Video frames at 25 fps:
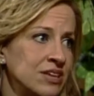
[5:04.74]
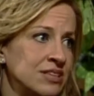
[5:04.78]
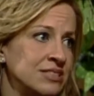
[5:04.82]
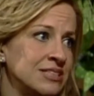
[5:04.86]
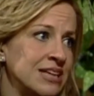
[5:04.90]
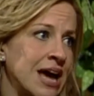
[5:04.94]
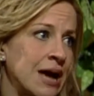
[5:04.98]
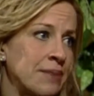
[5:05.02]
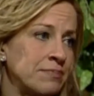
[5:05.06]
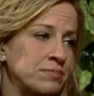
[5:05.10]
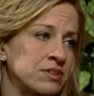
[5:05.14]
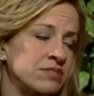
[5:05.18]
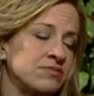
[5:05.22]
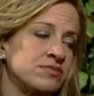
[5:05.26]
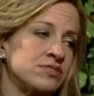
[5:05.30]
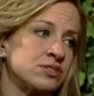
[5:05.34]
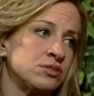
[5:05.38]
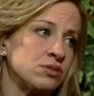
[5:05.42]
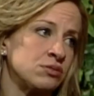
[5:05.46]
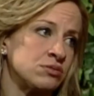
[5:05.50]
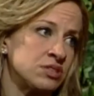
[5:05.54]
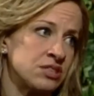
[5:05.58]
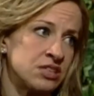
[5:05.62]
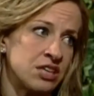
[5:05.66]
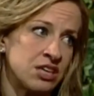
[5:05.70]
adaptive
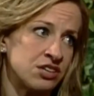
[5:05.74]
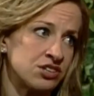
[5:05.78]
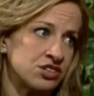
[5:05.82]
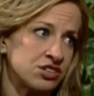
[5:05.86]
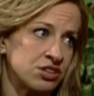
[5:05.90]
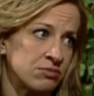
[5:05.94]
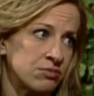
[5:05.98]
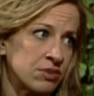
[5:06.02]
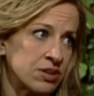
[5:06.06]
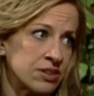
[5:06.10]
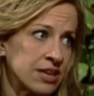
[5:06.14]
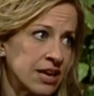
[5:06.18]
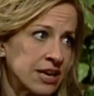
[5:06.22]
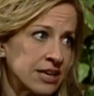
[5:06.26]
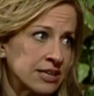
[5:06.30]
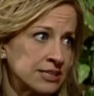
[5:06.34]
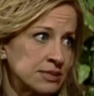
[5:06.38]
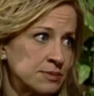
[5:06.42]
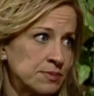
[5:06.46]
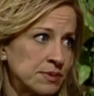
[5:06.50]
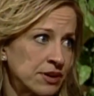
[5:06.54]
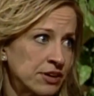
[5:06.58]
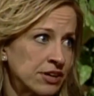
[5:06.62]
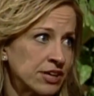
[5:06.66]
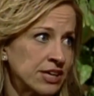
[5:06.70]
association with that
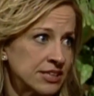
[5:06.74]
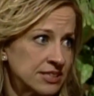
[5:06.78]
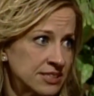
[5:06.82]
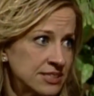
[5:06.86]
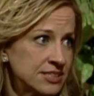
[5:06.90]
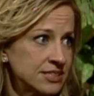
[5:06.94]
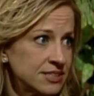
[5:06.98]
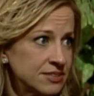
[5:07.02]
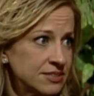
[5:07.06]
experience.